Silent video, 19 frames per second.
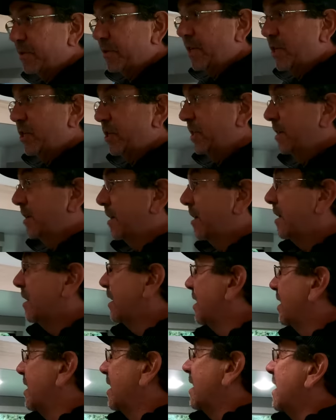position.
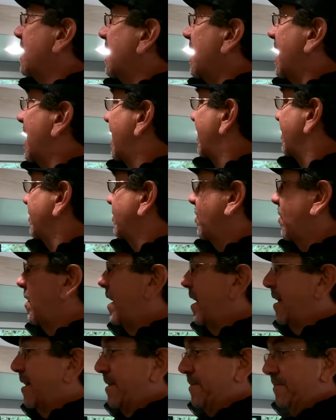I don't
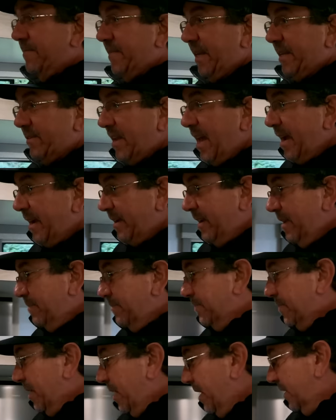know exactly,
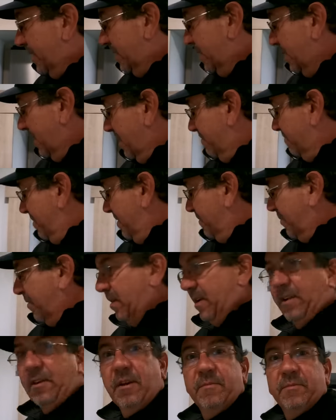but it
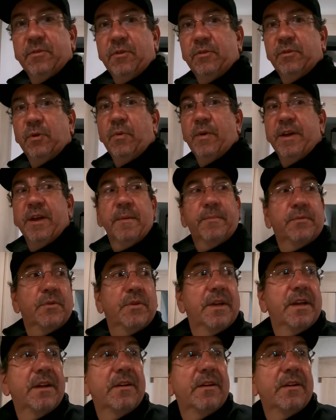probably comes all the way up to